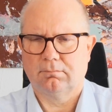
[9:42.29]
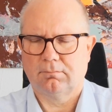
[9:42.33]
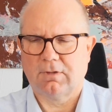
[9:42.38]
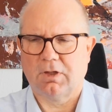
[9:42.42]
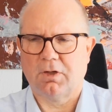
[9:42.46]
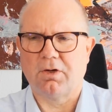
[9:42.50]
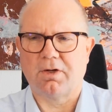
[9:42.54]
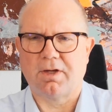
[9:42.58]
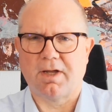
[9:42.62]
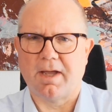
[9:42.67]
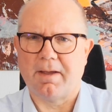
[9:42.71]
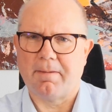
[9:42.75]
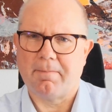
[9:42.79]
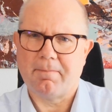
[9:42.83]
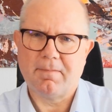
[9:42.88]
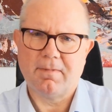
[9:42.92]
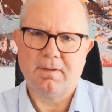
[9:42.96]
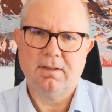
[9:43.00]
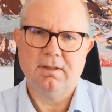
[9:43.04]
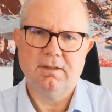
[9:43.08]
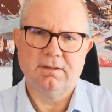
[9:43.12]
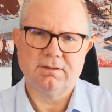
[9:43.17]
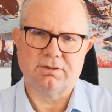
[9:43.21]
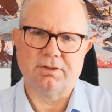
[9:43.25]
Okay,
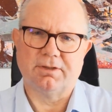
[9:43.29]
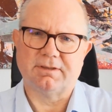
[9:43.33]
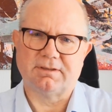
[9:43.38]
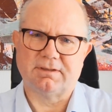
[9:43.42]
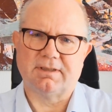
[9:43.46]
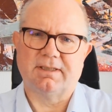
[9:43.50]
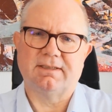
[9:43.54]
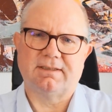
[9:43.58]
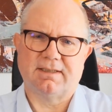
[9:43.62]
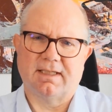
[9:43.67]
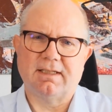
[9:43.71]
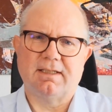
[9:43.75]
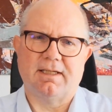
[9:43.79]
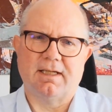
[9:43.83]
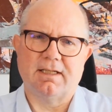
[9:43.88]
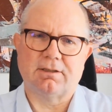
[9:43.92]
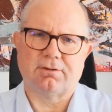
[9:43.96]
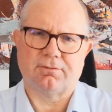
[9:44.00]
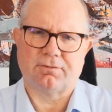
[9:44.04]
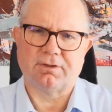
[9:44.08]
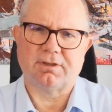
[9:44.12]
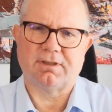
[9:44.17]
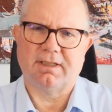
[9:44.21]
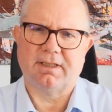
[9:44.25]
so it's at the
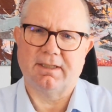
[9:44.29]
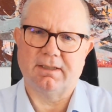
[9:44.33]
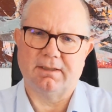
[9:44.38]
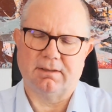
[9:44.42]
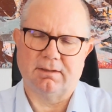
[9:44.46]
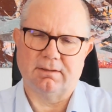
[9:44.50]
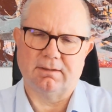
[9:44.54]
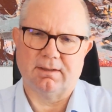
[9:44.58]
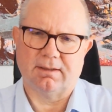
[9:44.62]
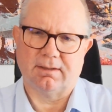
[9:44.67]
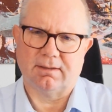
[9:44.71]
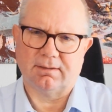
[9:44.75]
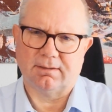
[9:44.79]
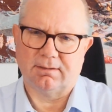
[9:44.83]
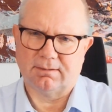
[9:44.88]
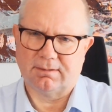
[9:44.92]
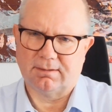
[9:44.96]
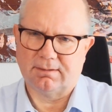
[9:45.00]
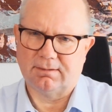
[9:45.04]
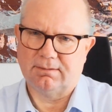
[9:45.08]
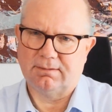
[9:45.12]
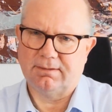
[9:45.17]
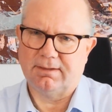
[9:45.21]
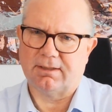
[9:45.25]
end of the day, the
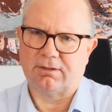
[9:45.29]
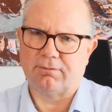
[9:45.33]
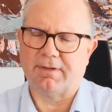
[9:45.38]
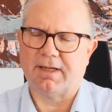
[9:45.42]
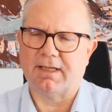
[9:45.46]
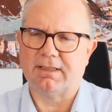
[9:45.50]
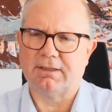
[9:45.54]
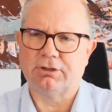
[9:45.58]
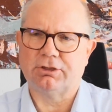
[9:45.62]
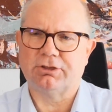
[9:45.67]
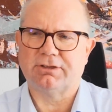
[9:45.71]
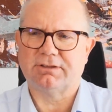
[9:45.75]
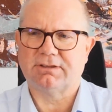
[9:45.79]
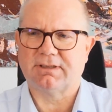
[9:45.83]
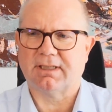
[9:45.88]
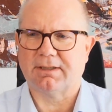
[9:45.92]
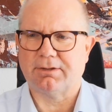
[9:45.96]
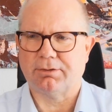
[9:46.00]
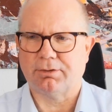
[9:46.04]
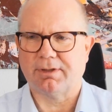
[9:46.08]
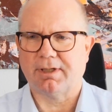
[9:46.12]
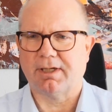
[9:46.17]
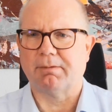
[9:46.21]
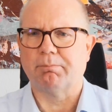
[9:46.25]
advantage is
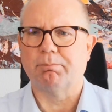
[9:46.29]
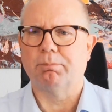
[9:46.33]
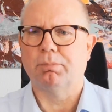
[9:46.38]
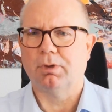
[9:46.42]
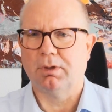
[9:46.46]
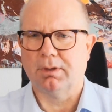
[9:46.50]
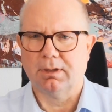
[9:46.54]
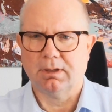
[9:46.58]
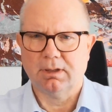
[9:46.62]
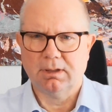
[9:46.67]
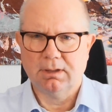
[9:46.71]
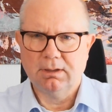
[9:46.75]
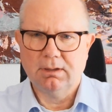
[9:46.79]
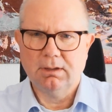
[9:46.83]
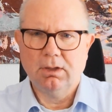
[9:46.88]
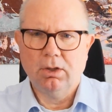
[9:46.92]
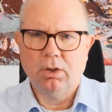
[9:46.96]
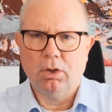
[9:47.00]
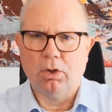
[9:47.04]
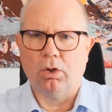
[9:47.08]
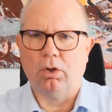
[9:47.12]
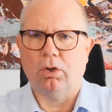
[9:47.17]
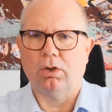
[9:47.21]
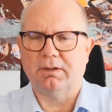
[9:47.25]
that you can build
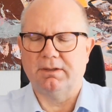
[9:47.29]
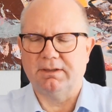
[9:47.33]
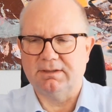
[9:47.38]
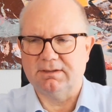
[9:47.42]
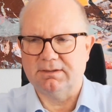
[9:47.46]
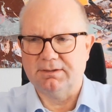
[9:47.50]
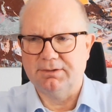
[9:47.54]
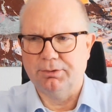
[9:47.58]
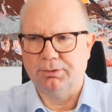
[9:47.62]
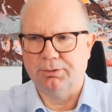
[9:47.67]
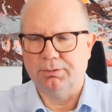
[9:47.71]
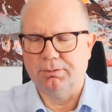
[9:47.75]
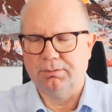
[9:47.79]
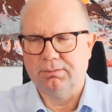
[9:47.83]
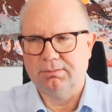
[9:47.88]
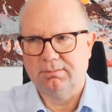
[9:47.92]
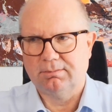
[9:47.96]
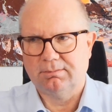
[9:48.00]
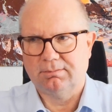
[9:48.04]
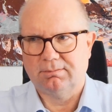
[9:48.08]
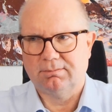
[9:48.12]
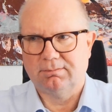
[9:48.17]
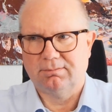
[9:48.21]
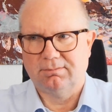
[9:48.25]
all these new
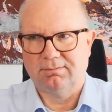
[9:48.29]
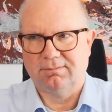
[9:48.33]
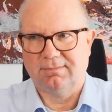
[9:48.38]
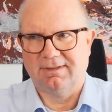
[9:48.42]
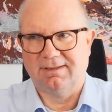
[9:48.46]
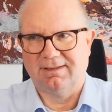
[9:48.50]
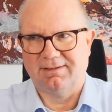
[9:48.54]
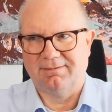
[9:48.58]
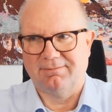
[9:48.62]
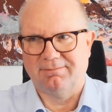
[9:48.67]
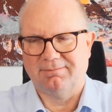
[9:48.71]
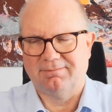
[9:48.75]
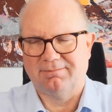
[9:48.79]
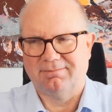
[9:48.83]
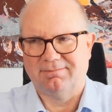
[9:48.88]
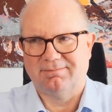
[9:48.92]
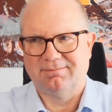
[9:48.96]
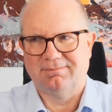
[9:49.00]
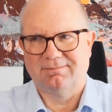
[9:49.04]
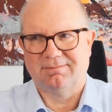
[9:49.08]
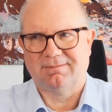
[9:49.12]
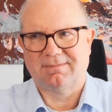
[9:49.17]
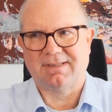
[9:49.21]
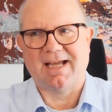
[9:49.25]

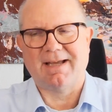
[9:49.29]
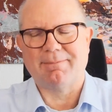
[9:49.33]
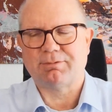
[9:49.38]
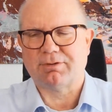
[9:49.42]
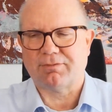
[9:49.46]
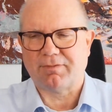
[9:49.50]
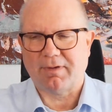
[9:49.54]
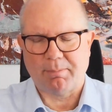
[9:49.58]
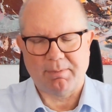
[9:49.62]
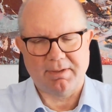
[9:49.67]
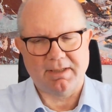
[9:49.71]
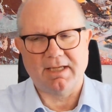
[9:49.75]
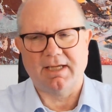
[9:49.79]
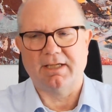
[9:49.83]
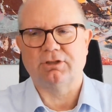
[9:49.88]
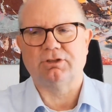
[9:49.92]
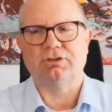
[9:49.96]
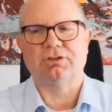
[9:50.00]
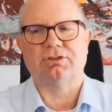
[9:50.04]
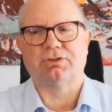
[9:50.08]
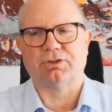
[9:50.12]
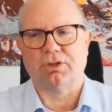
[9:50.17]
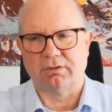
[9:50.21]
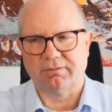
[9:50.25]
types of
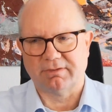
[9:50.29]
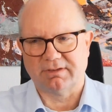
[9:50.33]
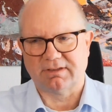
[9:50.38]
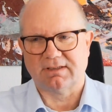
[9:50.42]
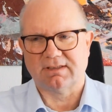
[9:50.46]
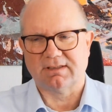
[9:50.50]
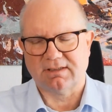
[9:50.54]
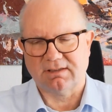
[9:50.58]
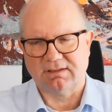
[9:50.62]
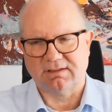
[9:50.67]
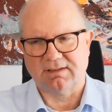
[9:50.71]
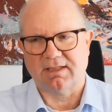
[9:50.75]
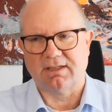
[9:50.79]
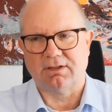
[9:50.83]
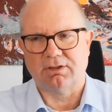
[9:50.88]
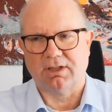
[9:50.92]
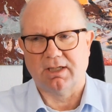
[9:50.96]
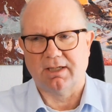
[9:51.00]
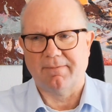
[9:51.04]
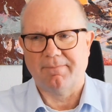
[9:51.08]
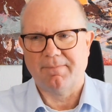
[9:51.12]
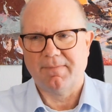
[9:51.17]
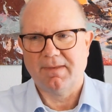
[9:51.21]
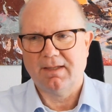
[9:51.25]
application services,
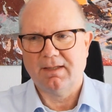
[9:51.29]
etc.,